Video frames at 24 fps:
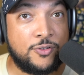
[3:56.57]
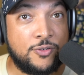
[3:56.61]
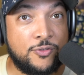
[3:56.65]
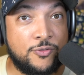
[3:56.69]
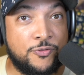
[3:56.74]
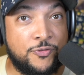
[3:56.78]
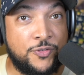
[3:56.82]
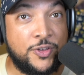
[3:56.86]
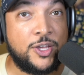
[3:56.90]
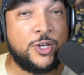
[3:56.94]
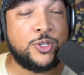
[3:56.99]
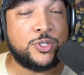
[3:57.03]

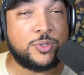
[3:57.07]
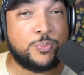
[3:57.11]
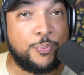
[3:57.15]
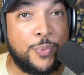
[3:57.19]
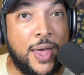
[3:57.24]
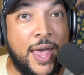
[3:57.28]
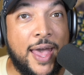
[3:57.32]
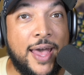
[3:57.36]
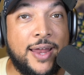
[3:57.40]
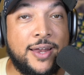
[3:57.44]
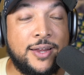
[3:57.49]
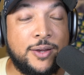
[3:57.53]
feels
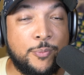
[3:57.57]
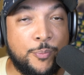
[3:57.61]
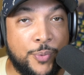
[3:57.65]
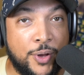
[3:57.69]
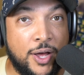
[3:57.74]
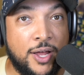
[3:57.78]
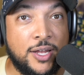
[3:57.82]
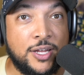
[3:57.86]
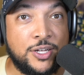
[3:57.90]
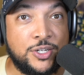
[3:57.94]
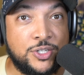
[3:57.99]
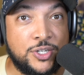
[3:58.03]
bad and
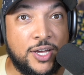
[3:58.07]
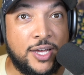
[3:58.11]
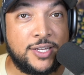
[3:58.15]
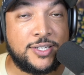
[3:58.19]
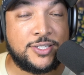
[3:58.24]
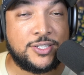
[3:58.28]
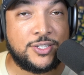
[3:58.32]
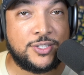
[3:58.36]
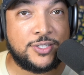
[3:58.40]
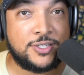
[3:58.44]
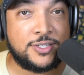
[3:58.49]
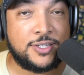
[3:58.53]

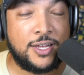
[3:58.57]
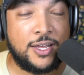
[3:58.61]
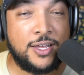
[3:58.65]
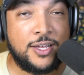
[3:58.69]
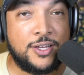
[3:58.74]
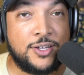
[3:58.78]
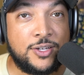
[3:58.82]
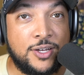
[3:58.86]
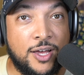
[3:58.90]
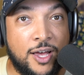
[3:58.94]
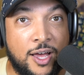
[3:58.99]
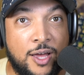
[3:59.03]
apologizes.
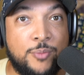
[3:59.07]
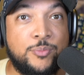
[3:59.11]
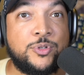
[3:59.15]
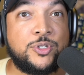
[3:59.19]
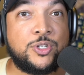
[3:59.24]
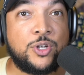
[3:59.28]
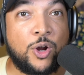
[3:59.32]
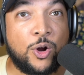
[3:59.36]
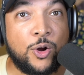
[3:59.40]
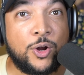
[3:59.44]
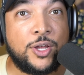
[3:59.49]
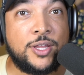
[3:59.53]
I'm
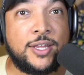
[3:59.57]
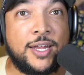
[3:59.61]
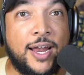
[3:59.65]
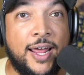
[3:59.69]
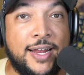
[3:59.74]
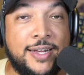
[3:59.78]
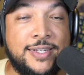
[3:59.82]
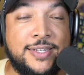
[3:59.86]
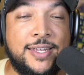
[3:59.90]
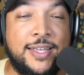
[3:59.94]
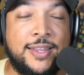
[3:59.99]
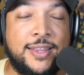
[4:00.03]
sorry that I
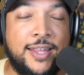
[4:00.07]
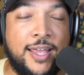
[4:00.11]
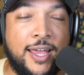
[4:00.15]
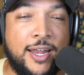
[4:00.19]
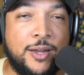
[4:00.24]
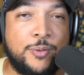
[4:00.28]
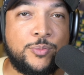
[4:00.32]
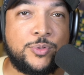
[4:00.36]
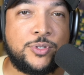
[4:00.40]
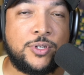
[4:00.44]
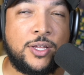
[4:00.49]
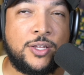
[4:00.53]
did that.
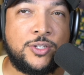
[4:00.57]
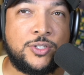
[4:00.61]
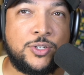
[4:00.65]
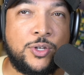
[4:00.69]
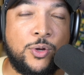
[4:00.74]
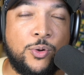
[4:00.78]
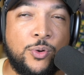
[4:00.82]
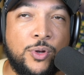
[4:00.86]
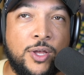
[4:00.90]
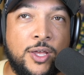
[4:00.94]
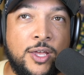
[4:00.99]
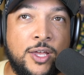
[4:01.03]
I'm, and
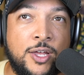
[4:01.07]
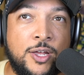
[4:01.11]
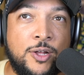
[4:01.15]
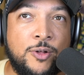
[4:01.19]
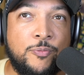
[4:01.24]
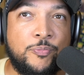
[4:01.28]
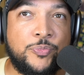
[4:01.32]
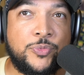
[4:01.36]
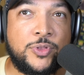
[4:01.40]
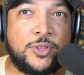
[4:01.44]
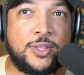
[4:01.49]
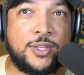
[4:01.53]
so
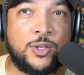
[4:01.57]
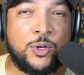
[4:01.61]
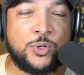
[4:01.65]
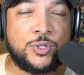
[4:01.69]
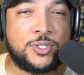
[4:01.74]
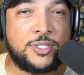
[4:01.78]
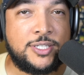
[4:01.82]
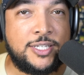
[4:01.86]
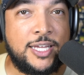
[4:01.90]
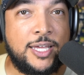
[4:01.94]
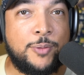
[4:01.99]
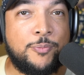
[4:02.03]
those
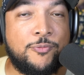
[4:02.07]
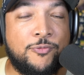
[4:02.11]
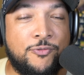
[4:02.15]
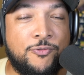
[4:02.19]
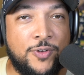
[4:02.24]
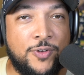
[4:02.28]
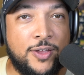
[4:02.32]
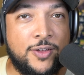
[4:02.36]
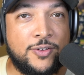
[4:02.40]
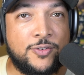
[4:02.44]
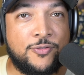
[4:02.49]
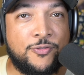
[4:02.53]
deep
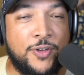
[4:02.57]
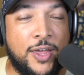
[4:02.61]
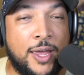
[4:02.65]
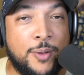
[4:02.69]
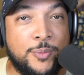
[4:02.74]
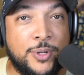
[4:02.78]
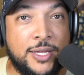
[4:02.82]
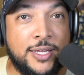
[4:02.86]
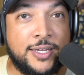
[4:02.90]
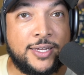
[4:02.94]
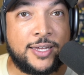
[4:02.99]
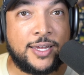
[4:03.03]

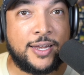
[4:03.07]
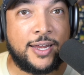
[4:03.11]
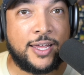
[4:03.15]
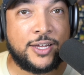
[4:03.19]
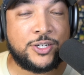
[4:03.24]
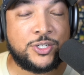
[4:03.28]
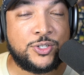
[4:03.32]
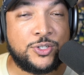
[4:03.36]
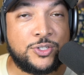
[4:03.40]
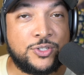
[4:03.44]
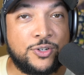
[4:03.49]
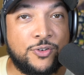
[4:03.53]
family
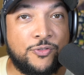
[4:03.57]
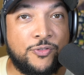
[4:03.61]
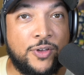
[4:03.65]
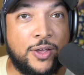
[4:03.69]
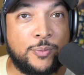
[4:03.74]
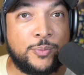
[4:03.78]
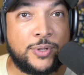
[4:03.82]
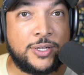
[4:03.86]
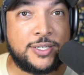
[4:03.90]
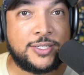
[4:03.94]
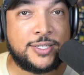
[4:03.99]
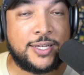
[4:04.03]
connections or
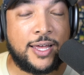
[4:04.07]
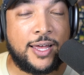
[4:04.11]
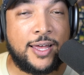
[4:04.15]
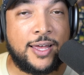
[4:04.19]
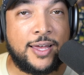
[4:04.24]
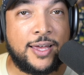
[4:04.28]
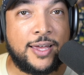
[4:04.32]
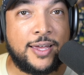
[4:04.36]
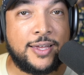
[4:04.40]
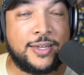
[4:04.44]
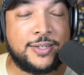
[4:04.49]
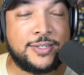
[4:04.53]
family
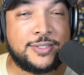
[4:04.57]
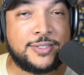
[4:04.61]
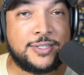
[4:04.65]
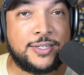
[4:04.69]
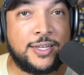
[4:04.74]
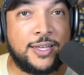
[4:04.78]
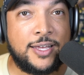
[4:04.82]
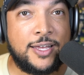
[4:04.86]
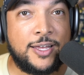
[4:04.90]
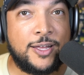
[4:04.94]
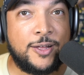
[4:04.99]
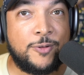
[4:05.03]
ties
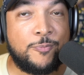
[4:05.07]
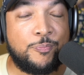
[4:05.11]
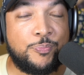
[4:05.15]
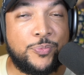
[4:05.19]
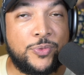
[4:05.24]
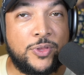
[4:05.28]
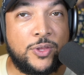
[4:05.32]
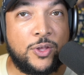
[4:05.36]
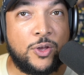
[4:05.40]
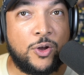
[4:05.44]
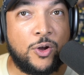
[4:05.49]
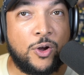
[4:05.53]

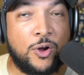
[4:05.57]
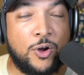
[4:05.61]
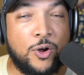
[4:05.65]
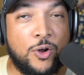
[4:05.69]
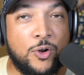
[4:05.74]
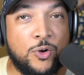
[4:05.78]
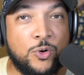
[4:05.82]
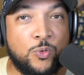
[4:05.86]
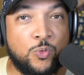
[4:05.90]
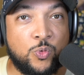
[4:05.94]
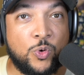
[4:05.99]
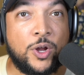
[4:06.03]

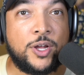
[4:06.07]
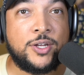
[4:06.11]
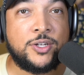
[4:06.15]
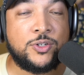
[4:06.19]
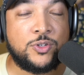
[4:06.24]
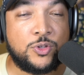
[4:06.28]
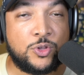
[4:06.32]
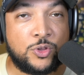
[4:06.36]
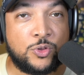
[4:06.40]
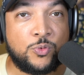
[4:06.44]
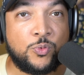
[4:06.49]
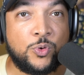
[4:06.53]
run
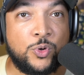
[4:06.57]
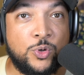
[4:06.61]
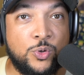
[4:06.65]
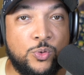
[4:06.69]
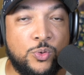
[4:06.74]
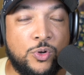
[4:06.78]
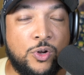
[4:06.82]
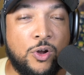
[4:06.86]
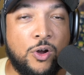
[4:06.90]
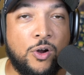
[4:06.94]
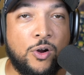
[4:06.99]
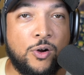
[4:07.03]
through
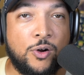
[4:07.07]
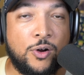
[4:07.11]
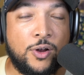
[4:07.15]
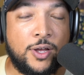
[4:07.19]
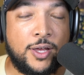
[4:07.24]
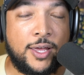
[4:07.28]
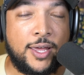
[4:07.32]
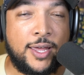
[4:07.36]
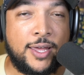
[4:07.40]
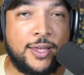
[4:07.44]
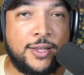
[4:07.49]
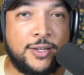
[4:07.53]
Kara,
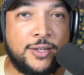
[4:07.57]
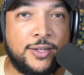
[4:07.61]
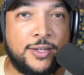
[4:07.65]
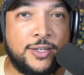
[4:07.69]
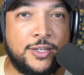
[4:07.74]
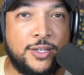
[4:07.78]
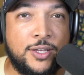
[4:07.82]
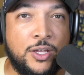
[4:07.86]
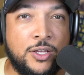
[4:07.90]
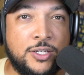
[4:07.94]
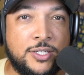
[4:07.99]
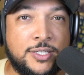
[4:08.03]
and
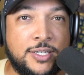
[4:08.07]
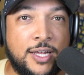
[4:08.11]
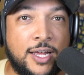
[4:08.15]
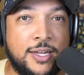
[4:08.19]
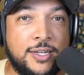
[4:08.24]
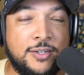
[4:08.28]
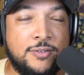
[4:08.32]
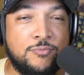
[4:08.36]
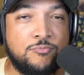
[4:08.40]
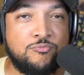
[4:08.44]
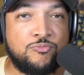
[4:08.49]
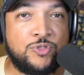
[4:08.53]
it's not
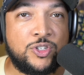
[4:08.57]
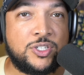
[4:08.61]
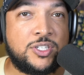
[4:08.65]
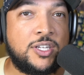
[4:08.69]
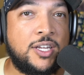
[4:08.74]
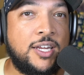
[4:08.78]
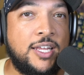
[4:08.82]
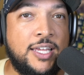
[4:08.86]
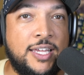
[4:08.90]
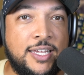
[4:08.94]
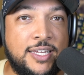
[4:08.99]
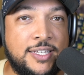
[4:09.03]
just
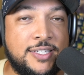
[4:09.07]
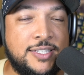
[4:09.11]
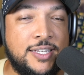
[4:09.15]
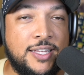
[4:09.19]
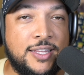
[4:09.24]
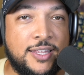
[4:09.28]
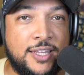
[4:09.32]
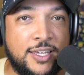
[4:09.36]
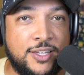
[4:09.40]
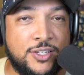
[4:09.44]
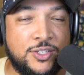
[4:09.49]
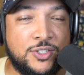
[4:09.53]
an easy
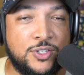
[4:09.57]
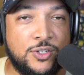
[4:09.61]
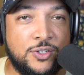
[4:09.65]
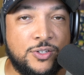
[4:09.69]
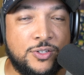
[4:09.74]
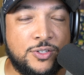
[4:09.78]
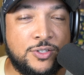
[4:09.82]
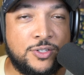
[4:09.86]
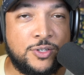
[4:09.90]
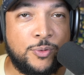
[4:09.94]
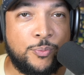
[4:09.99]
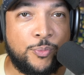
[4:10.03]
thing to
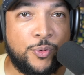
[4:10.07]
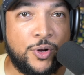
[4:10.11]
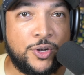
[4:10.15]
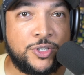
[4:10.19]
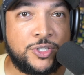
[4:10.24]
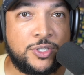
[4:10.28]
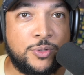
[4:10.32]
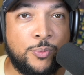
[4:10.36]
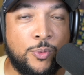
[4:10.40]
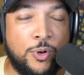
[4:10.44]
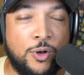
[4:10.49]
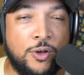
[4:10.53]
to
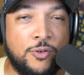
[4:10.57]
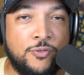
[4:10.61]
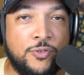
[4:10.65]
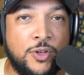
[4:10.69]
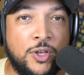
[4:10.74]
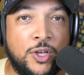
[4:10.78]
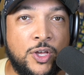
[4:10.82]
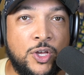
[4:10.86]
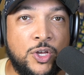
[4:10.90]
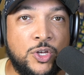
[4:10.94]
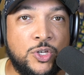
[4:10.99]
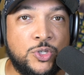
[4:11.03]
brush him off.
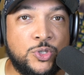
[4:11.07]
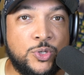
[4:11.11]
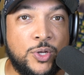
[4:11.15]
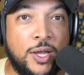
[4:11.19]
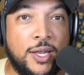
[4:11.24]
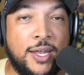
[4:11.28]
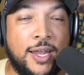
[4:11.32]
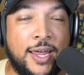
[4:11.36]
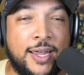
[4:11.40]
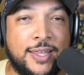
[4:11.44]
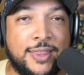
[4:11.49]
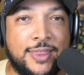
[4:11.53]
So I
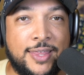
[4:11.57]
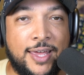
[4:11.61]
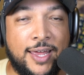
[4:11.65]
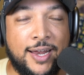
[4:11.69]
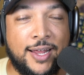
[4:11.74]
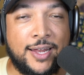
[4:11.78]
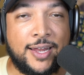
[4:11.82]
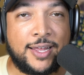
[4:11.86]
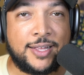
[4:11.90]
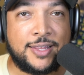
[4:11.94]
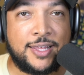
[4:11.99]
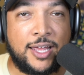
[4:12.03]
like that. I
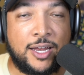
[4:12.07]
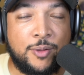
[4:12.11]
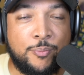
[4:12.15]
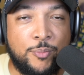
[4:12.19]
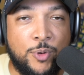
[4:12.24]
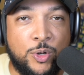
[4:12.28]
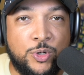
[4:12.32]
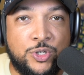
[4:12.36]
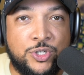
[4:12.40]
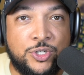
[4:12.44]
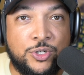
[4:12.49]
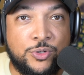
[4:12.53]
like that
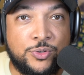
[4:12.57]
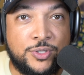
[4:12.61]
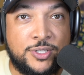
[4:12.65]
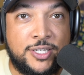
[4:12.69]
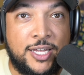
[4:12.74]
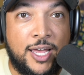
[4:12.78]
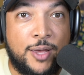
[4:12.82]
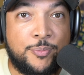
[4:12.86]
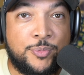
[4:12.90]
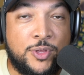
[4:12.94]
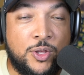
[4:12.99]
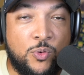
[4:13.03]
emotional
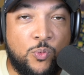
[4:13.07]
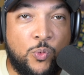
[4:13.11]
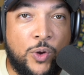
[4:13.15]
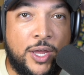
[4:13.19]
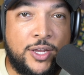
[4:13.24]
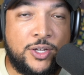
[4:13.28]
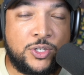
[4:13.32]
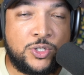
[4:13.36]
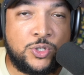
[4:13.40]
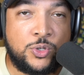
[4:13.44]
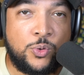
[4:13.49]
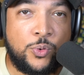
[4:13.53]
depth and
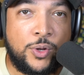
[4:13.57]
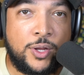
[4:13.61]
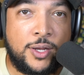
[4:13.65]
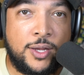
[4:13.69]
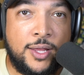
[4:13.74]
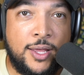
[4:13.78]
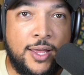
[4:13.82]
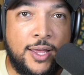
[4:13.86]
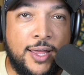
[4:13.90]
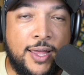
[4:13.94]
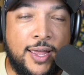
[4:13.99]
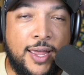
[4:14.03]
weight to it,
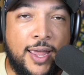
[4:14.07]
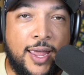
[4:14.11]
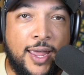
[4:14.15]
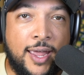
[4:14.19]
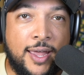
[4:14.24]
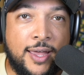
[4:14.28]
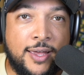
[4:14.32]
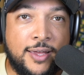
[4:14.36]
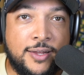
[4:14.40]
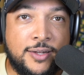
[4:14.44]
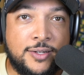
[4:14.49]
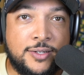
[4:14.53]

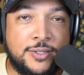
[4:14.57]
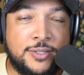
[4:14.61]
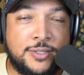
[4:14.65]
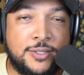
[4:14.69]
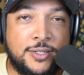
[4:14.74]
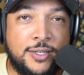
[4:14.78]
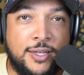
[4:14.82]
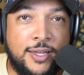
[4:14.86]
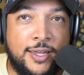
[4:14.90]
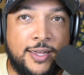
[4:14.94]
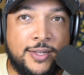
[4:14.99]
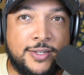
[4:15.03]
and
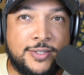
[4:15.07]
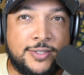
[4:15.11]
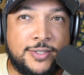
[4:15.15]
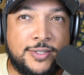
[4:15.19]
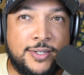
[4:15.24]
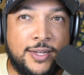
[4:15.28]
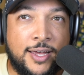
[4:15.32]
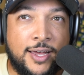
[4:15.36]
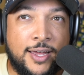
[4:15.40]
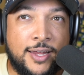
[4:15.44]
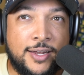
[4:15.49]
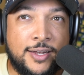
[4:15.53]
it's
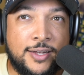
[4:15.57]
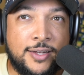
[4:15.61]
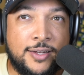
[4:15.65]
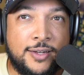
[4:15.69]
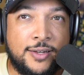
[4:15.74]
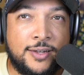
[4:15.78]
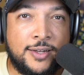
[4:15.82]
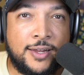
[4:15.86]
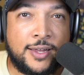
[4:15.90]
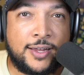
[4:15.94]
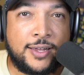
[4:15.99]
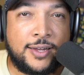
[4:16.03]
not
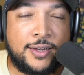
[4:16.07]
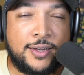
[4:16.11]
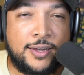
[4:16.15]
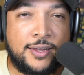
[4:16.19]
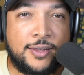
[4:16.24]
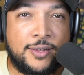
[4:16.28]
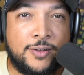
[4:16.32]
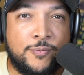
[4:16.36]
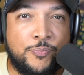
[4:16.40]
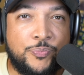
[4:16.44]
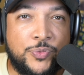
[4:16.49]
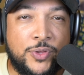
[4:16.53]
like an
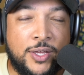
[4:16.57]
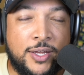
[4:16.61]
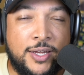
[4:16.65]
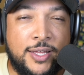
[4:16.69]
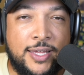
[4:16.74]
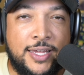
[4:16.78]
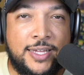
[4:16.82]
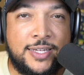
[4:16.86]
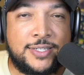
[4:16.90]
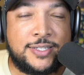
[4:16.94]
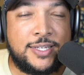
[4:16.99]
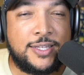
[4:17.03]
an
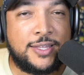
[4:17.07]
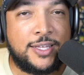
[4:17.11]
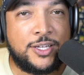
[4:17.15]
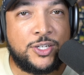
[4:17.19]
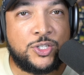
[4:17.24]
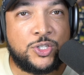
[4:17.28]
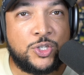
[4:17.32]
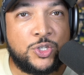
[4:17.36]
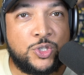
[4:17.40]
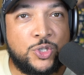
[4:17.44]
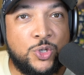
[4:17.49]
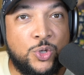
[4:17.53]
easy thing
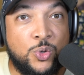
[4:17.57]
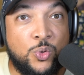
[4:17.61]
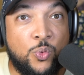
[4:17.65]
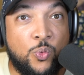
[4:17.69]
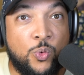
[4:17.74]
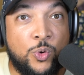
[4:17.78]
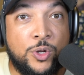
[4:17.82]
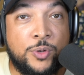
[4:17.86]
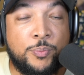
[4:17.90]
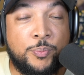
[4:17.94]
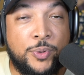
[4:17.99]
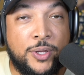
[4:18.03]
to do
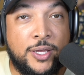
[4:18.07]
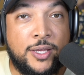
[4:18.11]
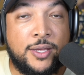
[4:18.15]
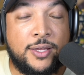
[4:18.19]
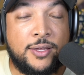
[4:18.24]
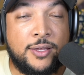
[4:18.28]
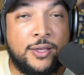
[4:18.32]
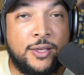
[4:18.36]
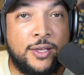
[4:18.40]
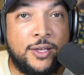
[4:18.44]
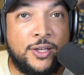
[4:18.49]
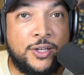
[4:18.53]
would
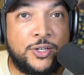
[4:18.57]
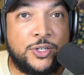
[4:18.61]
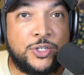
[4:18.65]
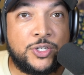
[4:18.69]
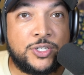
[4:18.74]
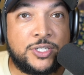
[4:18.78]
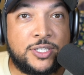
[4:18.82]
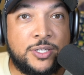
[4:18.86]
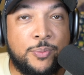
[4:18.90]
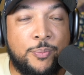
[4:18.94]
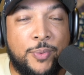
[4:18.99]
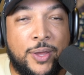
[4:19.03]
be
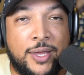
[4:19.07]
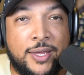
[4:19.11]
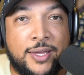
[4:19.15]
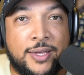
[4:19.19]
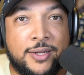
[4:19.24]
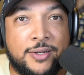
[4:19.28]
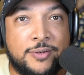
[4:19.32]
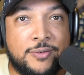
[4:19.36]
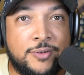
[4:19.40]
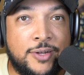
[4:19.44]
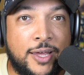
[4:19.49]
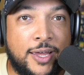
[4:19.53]
just to make
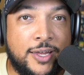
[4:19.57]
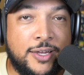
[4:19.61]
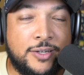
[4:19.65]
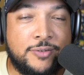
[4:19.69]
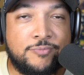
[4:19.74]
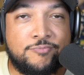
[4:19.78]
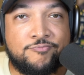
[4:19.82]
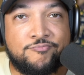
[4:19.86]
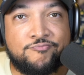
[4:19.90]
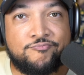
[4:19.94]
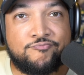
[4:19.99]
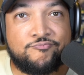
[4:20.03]
it like
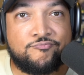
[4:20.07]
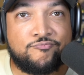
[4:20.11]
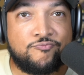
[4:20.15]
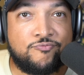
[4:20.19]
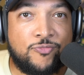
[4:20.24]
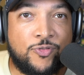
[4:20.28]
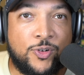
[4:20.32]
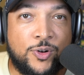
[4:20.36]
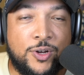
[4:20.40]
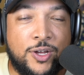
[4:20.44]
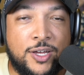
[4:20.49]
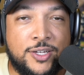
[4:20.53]

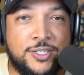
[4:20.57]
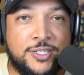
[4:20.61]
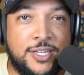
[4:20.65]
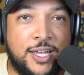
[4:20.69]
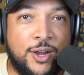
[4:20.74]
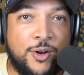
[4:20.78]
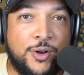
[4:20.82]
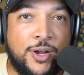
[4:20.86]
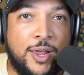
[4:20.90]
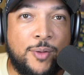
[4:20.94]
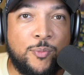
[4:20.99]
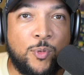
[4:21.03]
for a
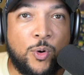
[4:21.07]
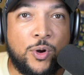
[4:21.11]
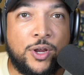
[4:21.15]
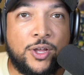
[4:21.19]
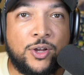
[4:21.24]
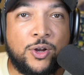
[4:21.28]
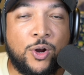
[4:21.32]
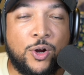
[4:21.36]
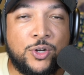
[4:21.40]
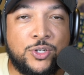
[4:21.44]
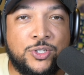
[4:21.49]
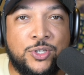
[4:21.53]
Saturday morning
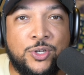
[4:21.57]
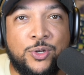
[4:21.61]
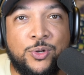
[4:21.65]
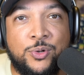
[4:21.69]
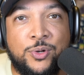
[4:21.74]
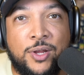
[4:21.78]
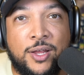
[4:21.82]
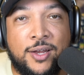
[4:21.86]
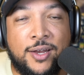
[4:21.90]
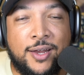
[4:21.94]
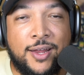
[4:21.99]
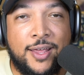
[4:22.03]

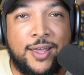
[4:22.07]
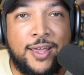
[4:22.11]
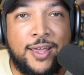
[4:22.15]
cartoon and